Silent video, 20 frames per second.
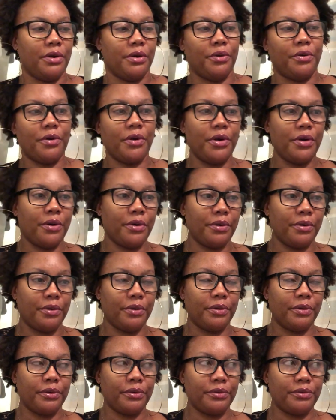Royal?
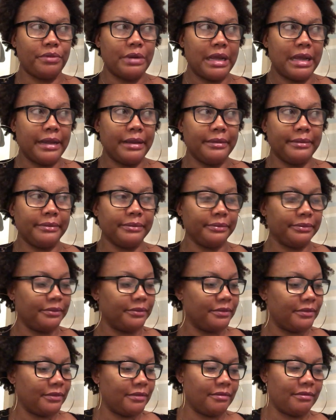
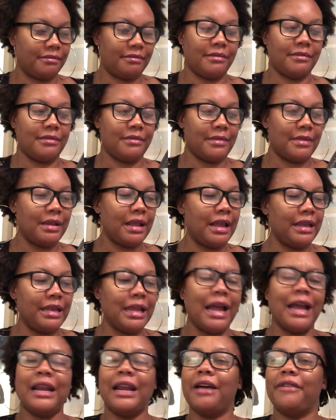
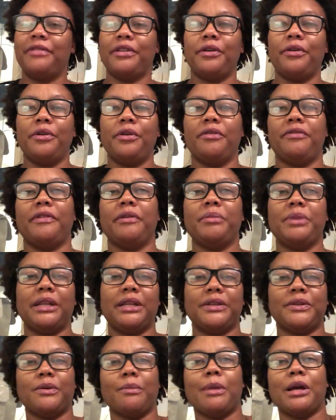Yeah, I love the royal
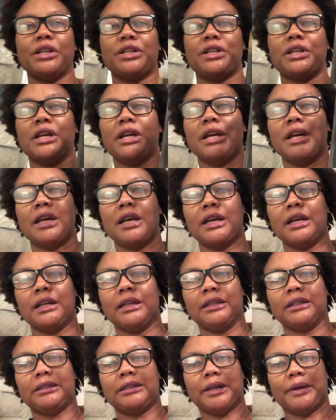family so much.
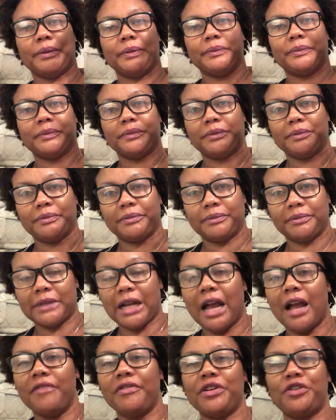So
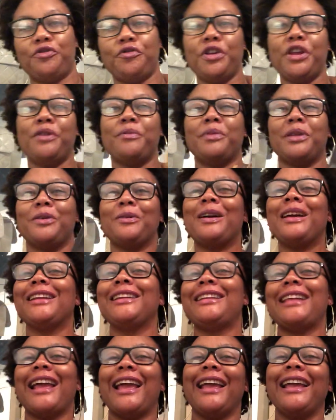I have a dream that
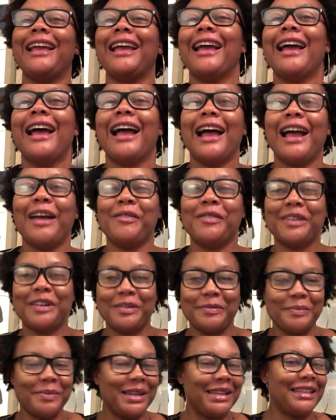one day I'm going
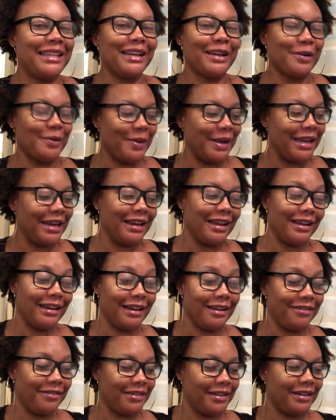to meet the Queen. I
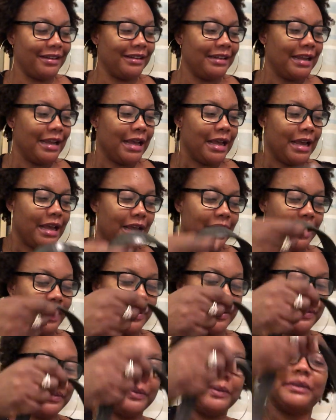have that, you
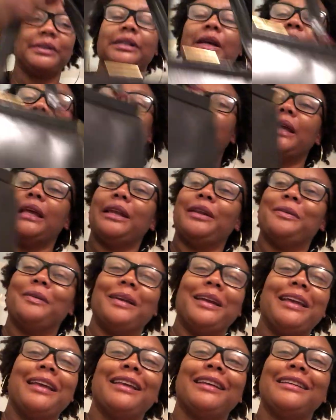know. So
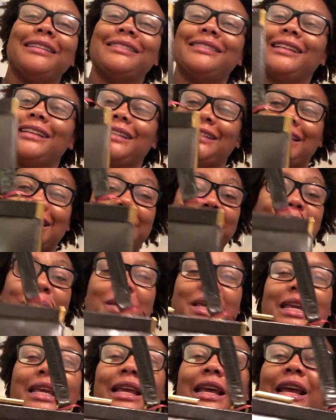anyway, that's just
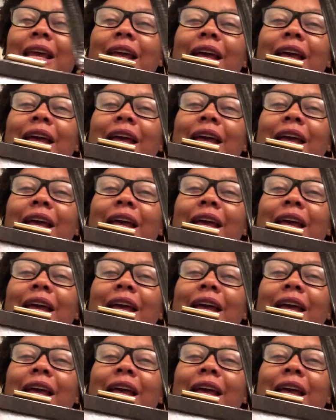me.